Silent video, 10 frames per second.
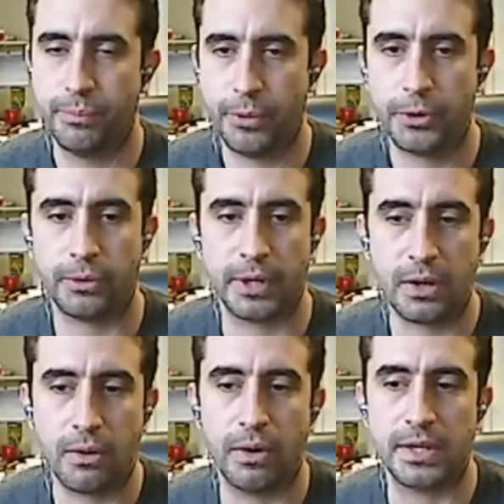Puerto
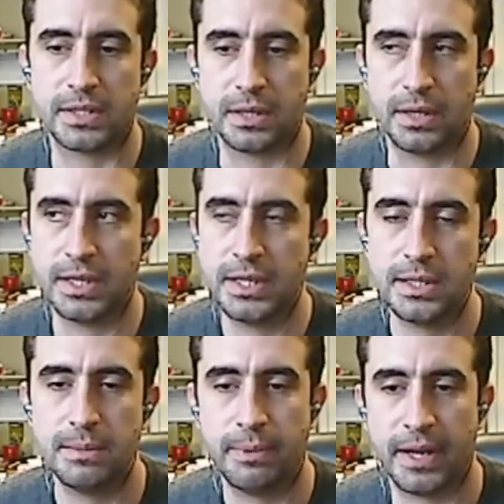Rico is an
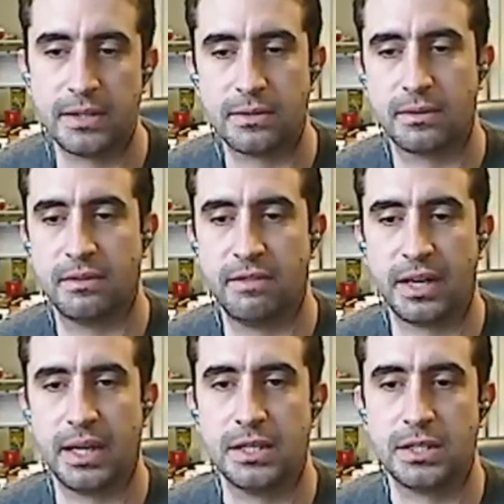easy place to go on
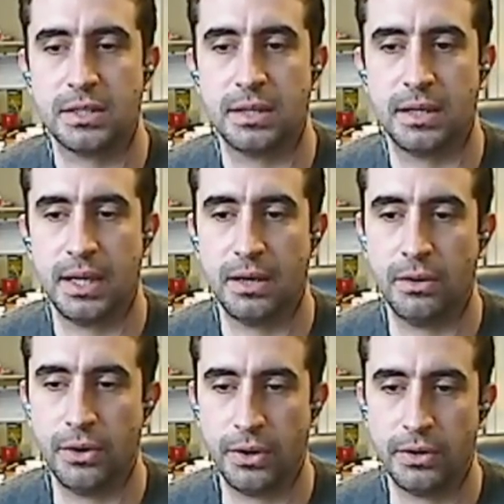vacation
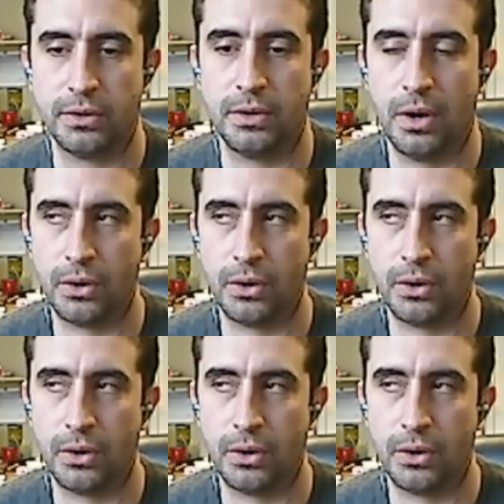and learn